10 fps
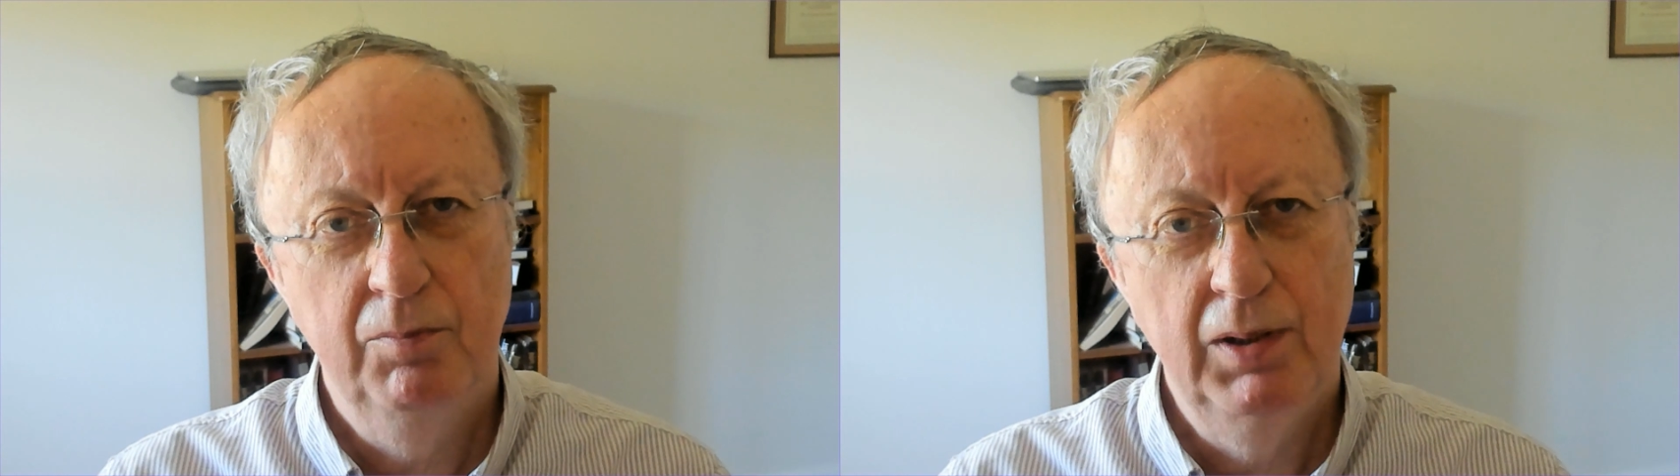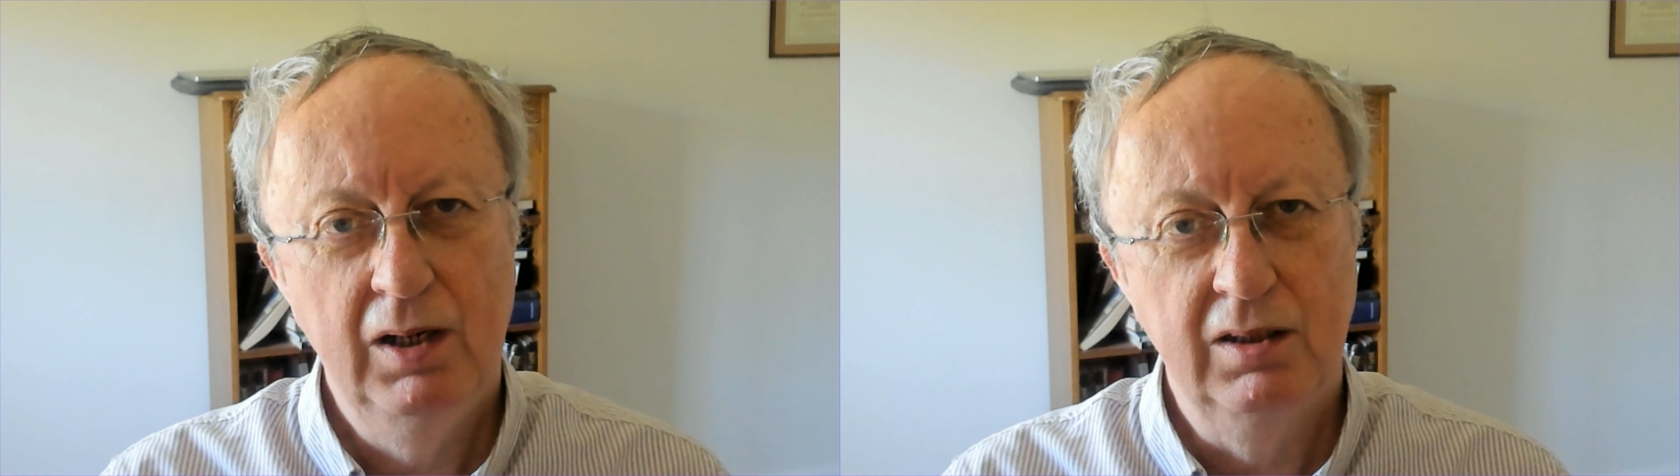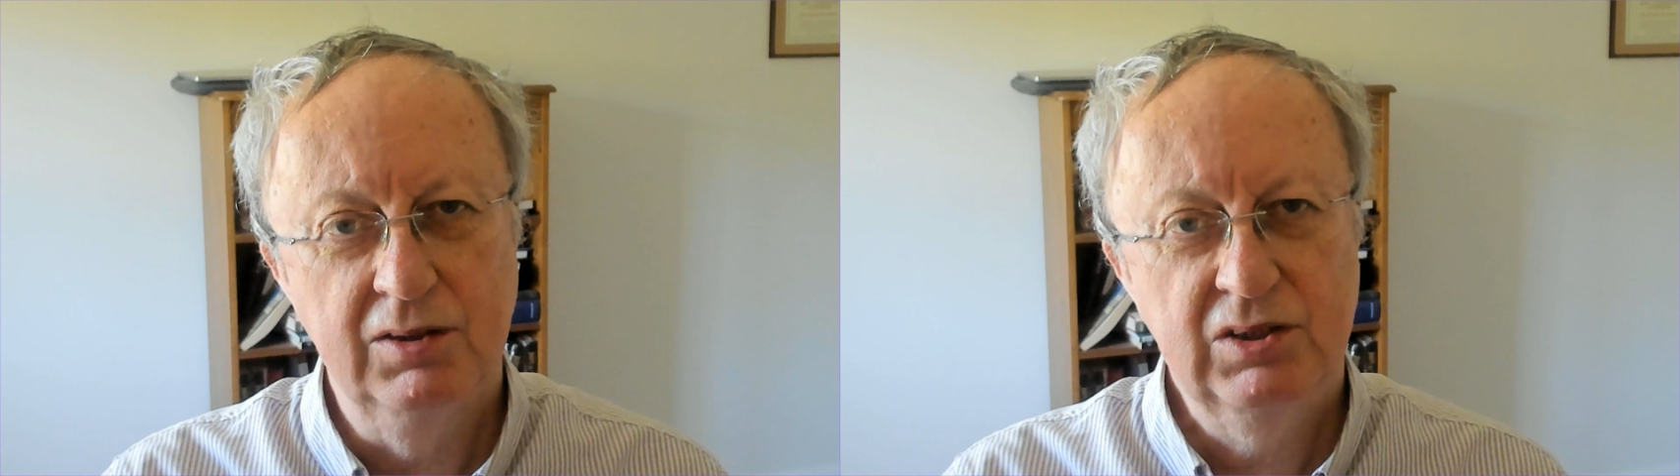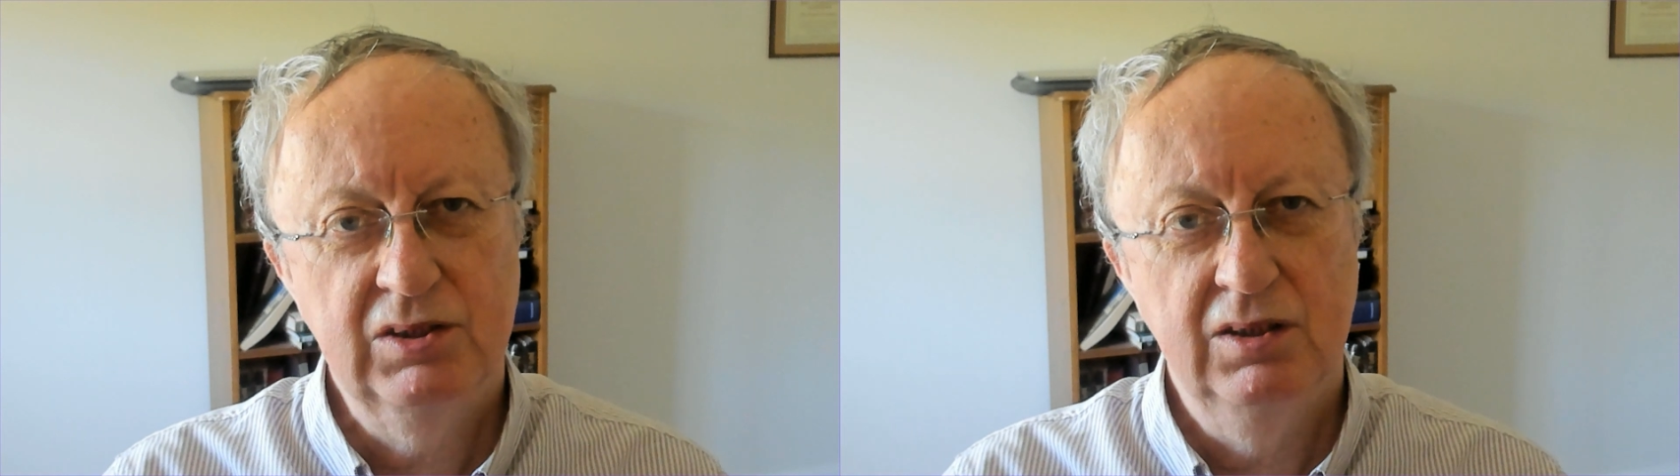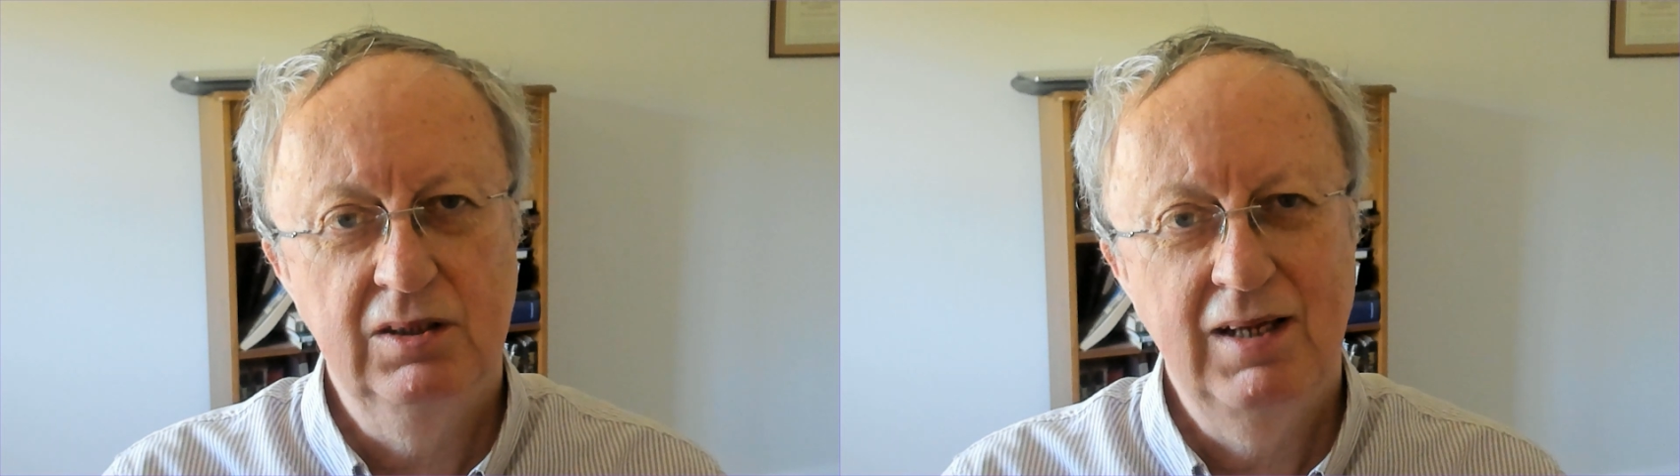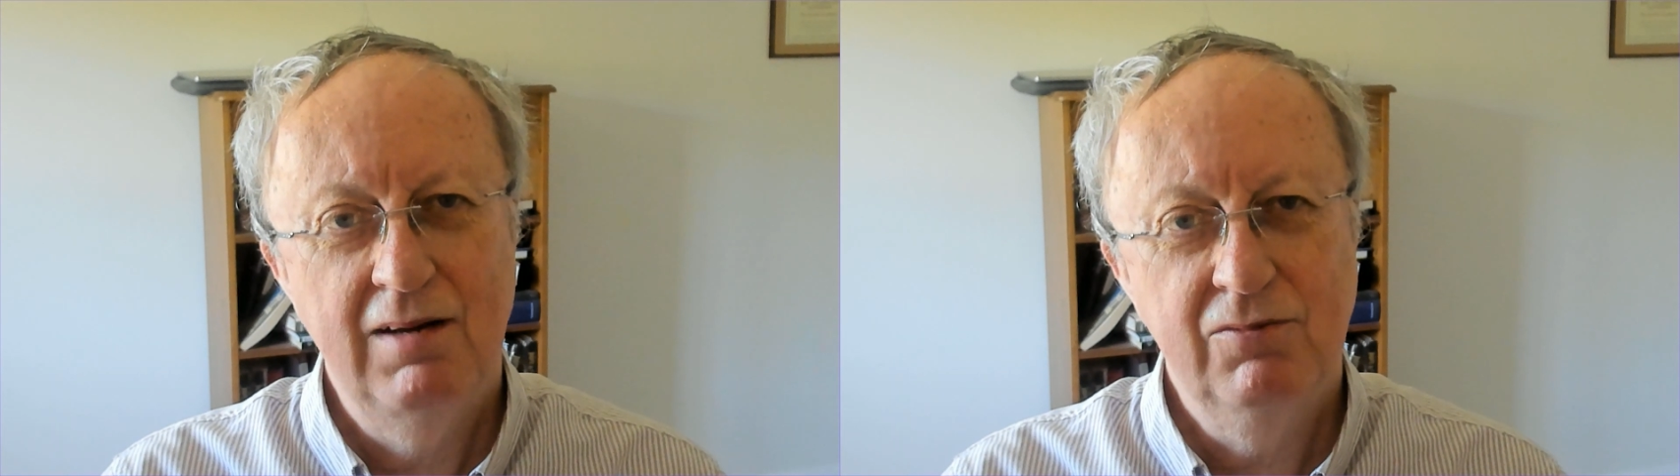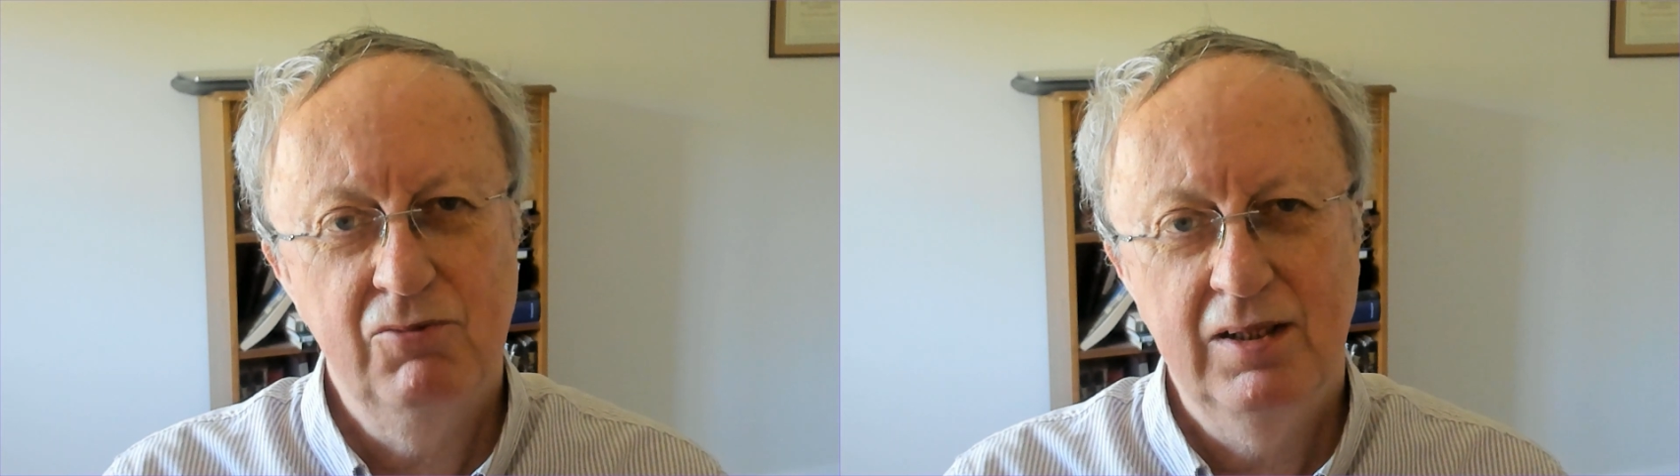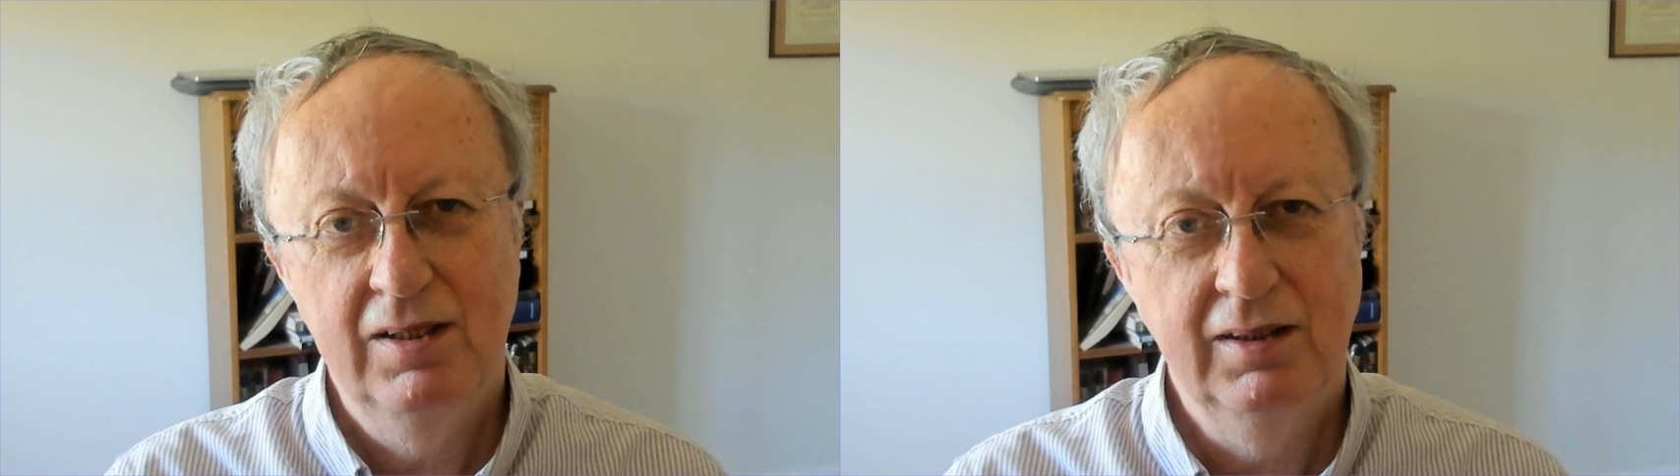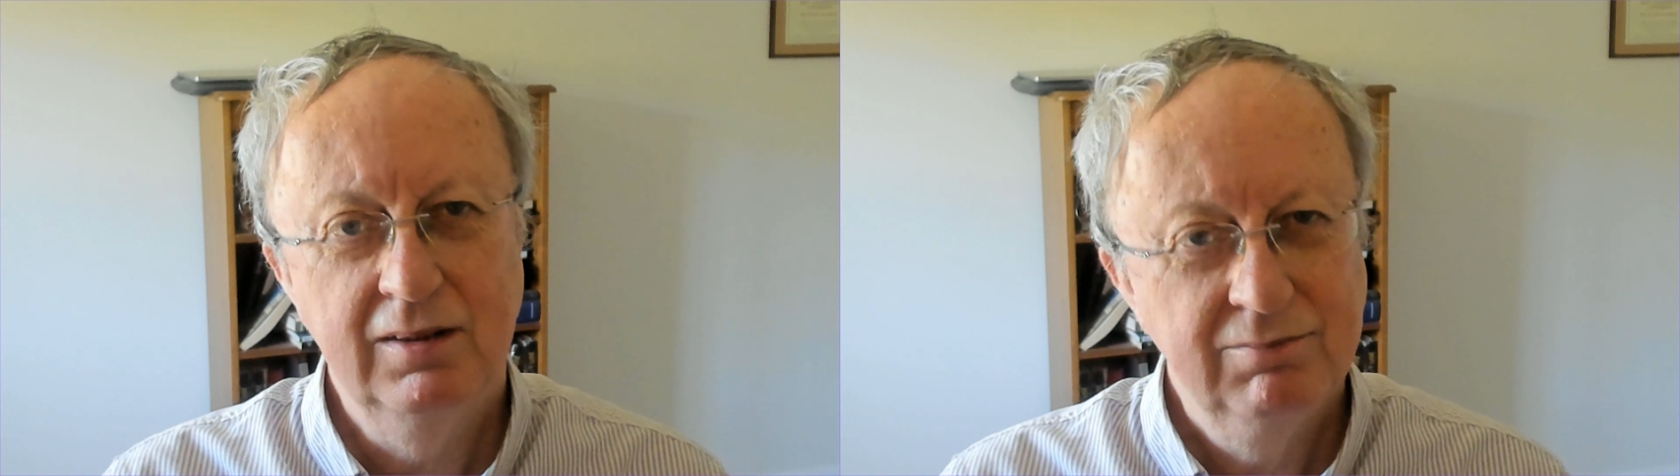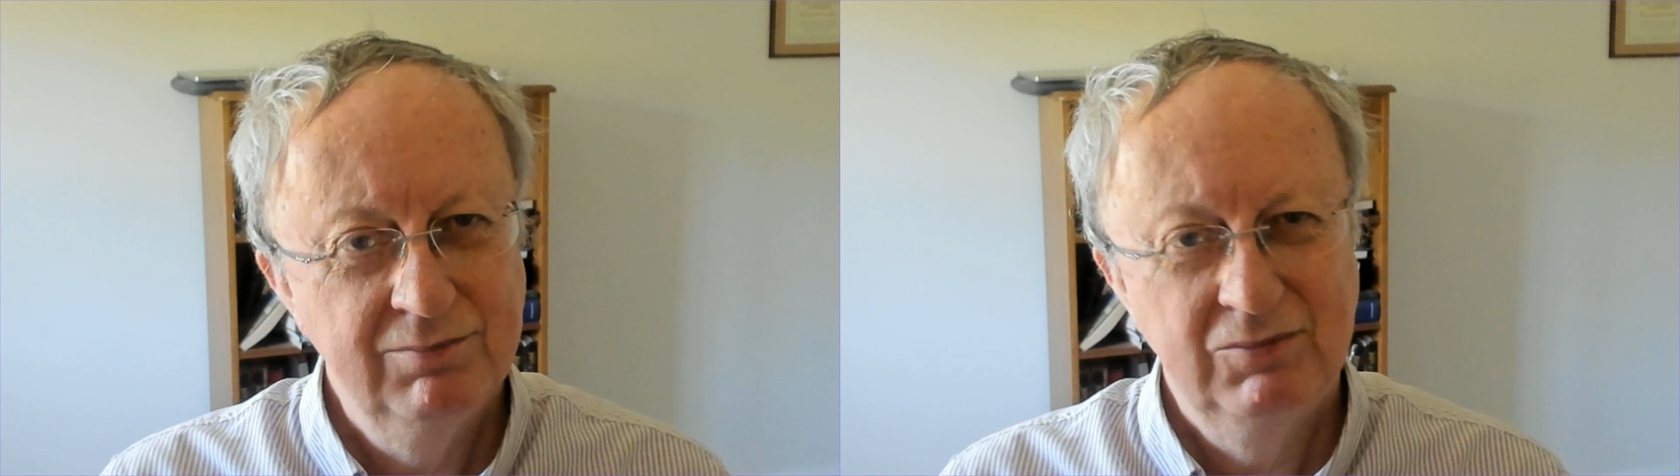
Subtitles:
parts that everything